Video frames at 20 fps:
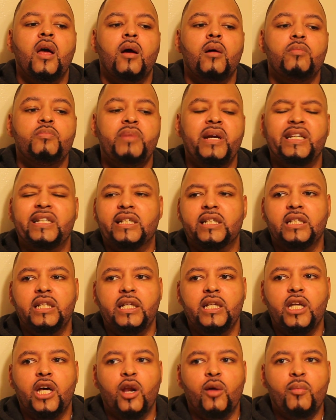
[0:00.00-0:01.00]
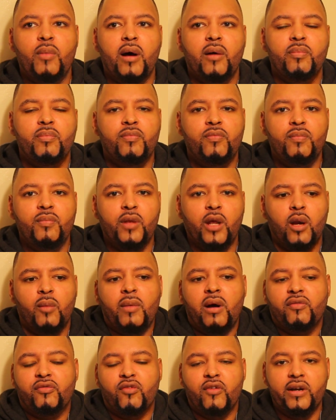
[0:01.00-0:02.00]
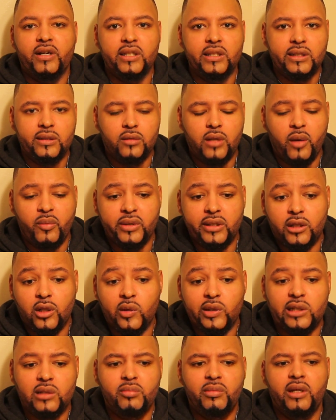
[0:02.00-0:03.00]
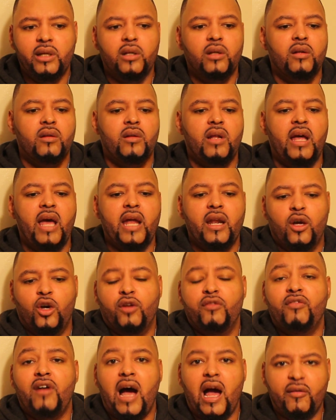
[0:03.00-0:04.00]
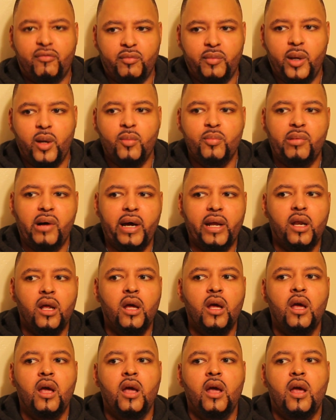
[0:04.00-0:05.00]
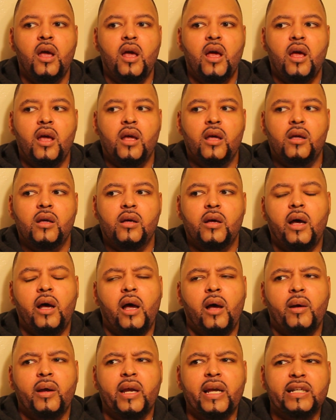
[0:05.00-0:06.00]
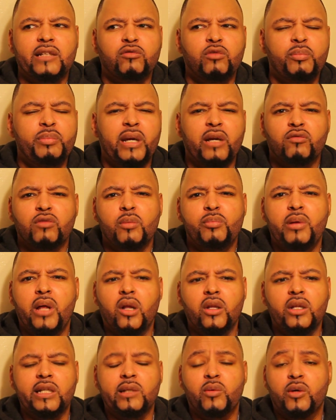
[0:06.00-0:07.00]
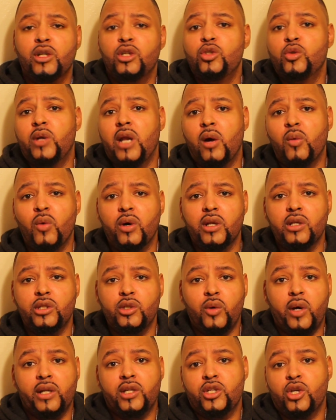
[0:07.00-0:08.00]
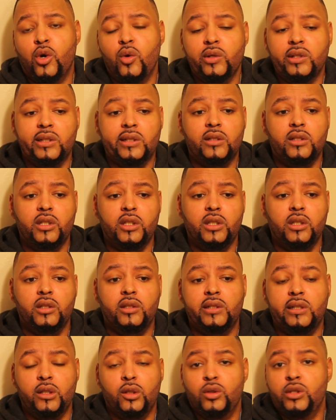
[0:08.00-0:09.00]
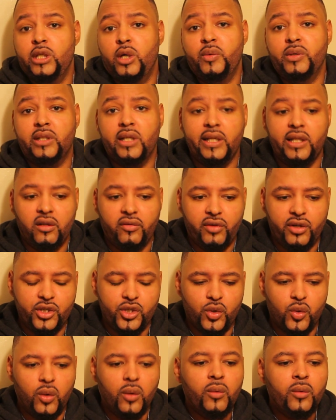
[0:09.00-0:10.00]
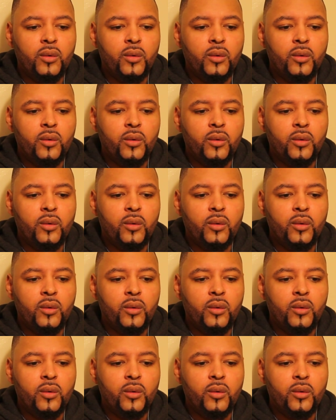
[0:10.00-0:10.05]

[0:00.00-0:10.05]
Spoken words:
Basically, none of my friends that was close to me had a good vibe from him. But I guess for being rebellious, want to do what I want to do, I chose to still deal with the individual.